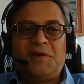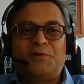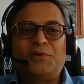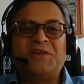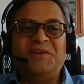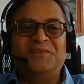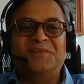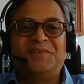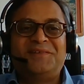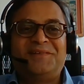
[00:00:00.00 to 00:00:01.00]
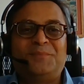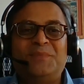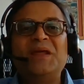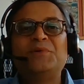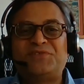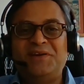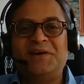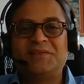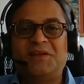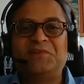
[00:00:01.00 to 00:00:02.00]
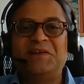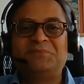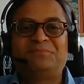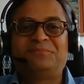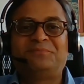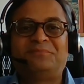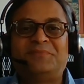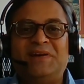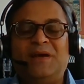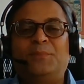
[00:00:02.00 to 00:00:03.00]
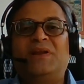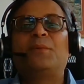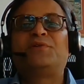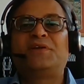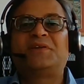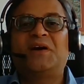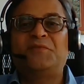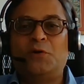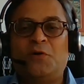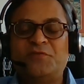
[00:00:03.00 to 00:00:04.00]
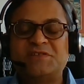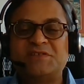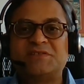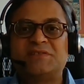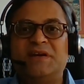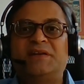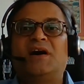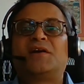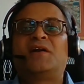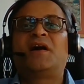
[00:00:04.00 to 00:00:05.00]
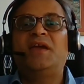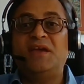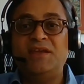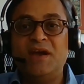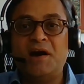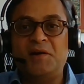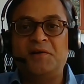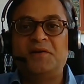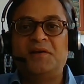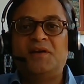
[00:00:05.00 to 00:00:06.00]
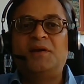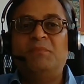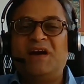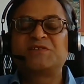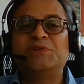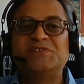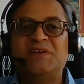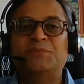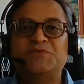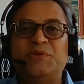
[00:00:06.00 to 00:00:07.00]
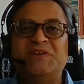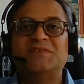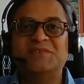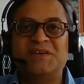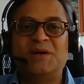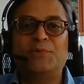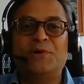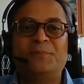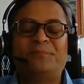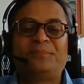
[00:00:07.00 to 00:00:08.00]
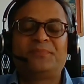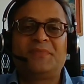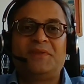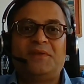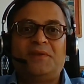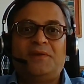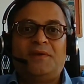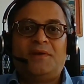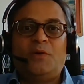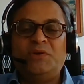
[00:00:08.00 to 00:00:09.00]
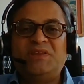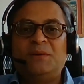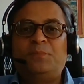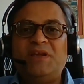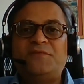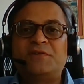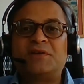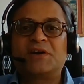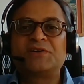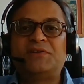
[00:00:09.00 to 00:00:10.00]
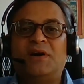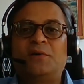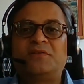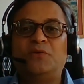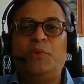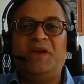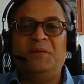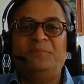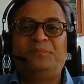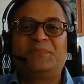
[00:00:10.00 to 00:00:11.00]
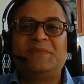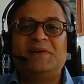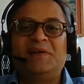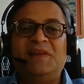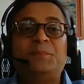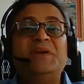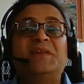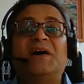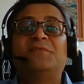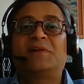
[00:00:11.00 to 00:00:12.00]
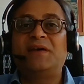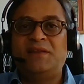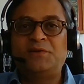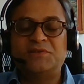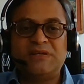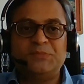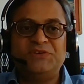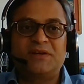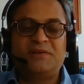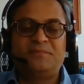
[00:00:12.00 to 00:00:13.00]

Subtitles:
Greetings. My name is Srikanth Navale, and I'm an arbitrator having offices at Arna ADR, Maxwell Chamber Suites in Singapore. With that brief introduction out of the way, let me dive right into the subject.